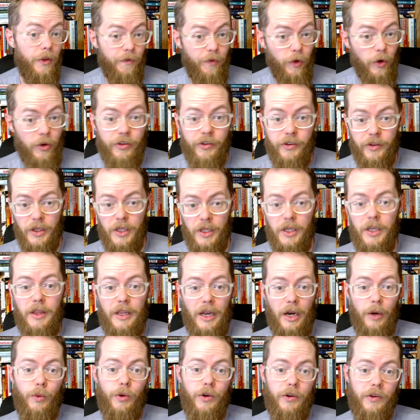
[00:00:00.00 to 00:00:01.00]
first thing that
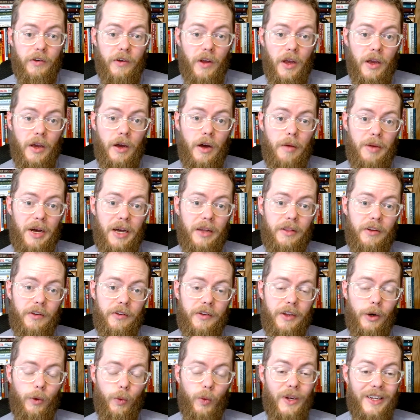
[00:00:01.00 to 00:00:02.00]
I want to say about this
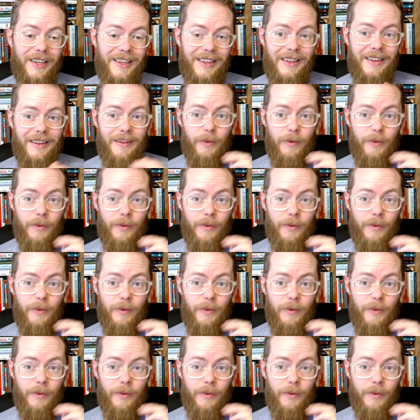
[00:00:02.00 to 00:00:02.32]
that I really,